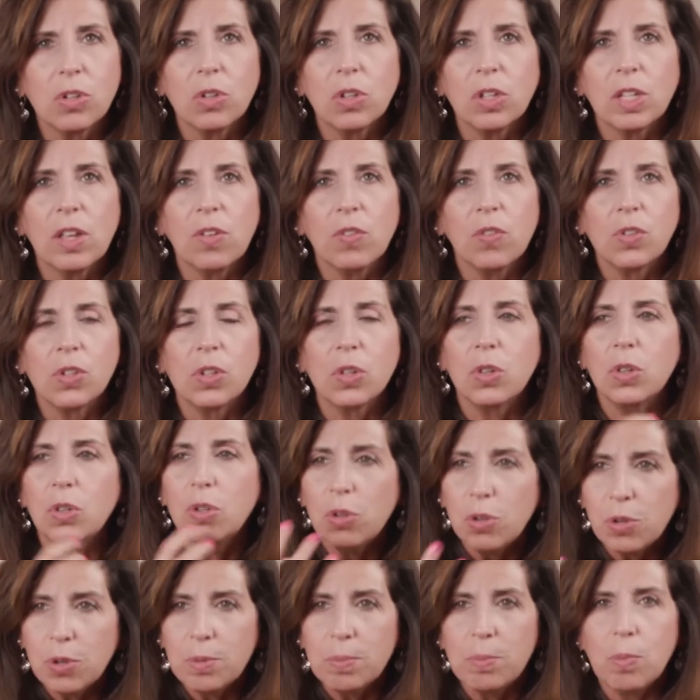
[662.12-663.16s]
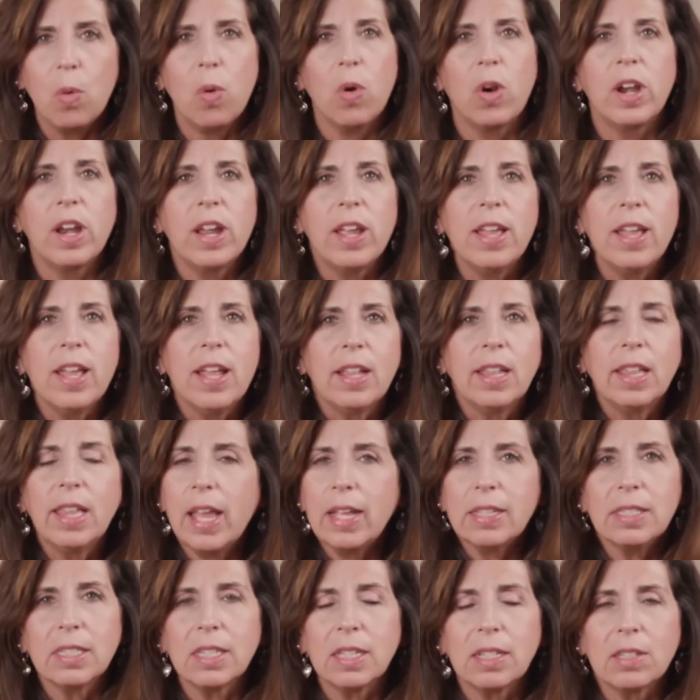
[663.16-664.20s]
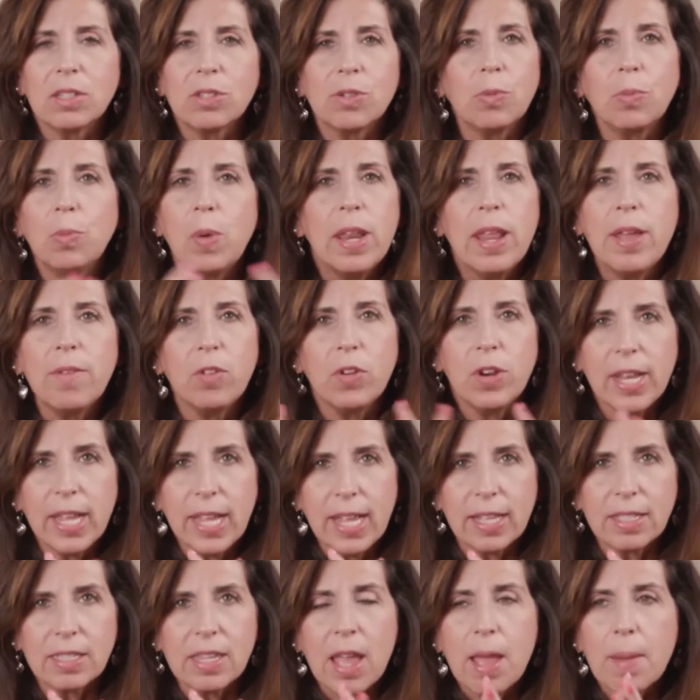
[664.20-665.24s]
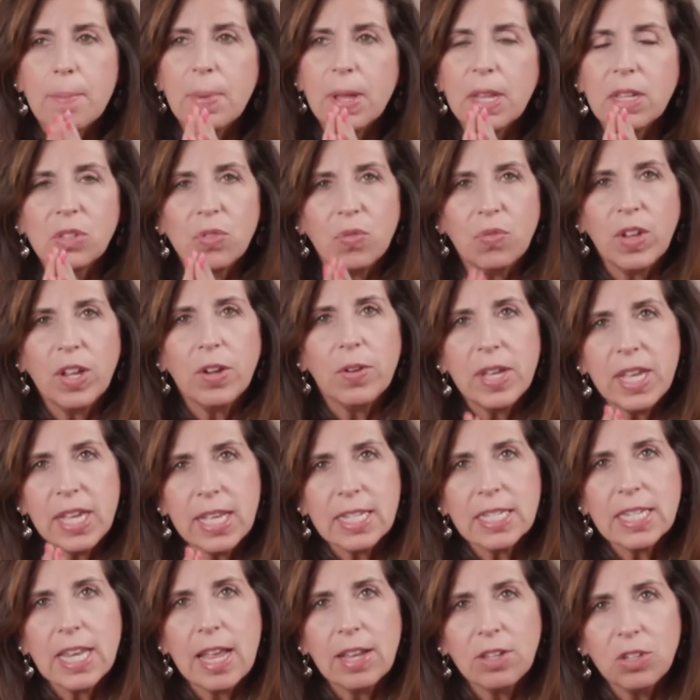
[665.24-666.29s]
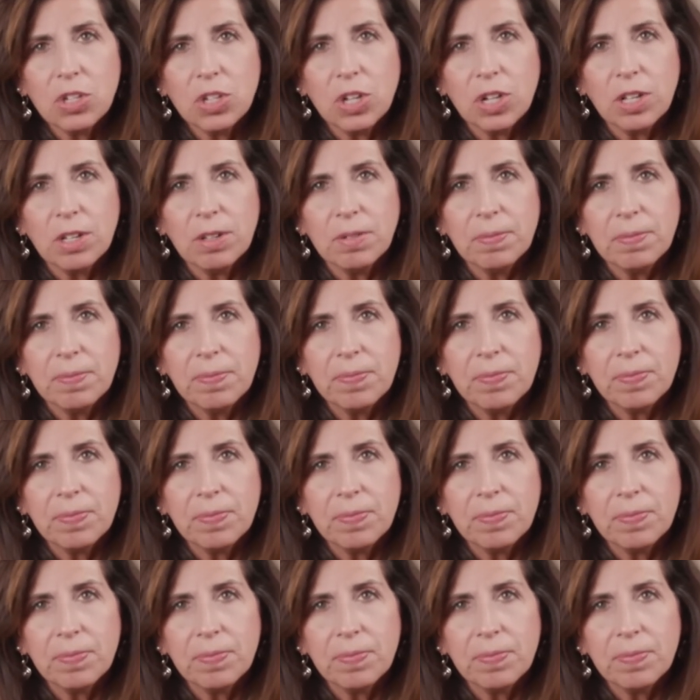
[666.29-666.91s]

you're looking to learn more lessons or whatever it is, but it's very intentional.